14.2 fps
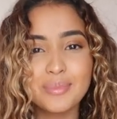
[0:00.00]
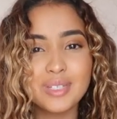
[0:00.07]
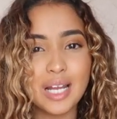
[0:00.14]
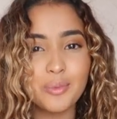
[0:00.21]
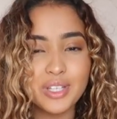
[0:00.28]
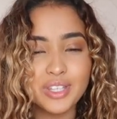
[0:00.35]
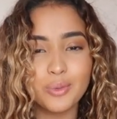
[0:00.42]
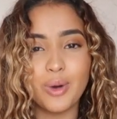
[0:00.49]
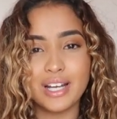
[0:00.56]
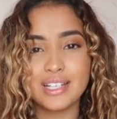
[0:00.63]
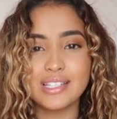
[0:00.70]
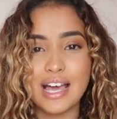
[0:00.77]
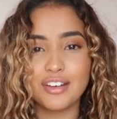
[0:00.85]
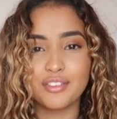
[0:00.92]
I'm done with the
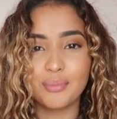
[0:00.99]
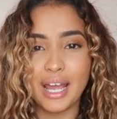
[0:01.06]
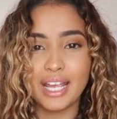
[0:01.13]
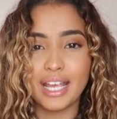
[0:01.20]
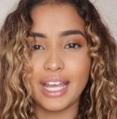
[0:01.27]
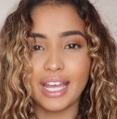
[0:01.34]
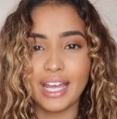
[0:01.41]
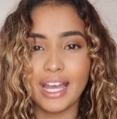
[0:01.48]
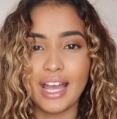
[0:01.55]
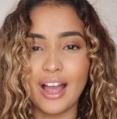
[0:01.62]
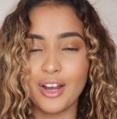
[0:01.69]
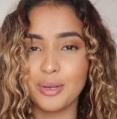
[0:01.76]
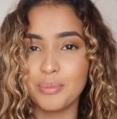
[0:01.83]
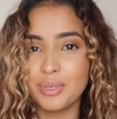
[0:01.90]
one side of my hair,
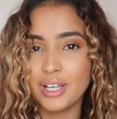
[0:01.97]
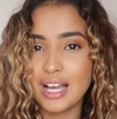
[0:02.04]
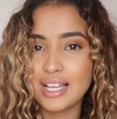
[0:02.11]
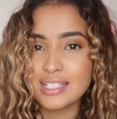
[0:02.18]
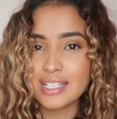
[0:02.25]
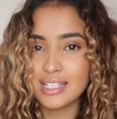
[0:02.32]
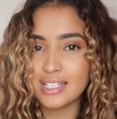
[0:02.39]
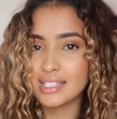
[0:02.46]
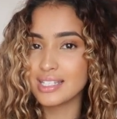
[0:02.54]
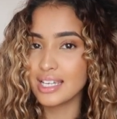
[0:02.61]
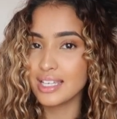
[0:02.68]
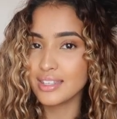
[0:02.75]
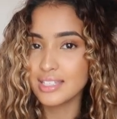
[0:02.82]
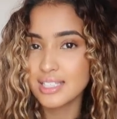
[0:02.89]
I hope you guys can
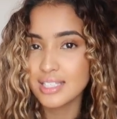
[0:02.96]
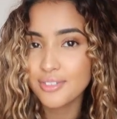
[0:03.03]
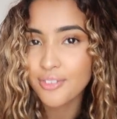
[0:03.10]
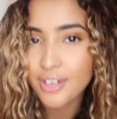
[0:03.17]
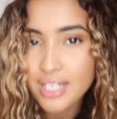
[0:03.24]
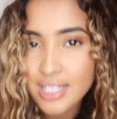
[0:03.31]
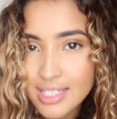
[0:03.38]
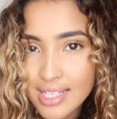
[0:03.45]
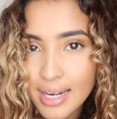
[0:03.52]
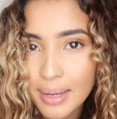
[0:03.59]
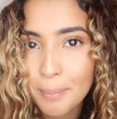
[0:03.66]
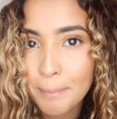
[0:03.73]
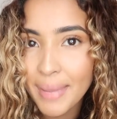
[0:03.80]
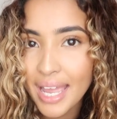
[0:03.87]
see the difference that
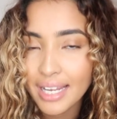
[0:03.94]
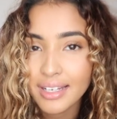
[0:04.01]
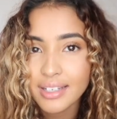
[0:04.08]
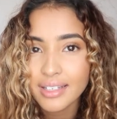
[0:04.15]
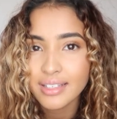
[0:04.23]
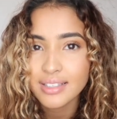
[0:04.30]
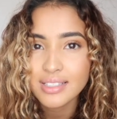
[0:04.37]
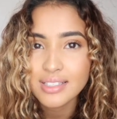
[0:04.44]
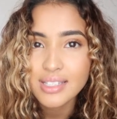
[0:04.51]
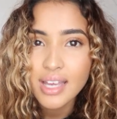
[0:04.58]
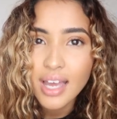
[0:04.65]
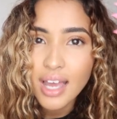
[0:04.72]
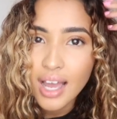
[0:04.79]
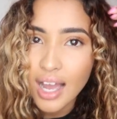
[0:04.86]
it makes.
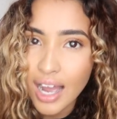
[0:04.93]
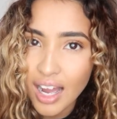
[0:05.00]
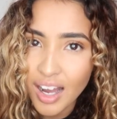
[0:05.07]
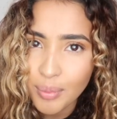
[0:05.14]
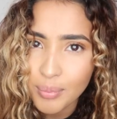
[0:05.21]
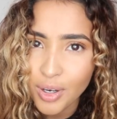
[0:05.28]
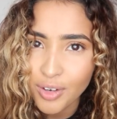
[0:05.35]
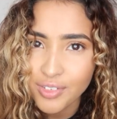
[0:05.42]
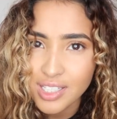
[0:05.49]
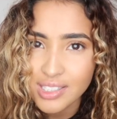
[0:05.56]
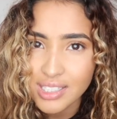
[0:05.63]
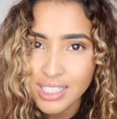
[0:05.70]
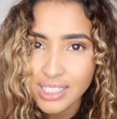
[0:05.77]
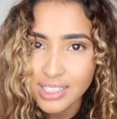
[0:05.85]

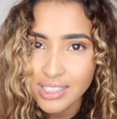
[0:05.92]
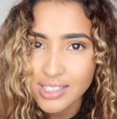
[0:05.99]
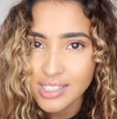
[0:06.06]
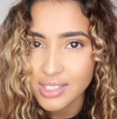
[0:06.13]
Obviously here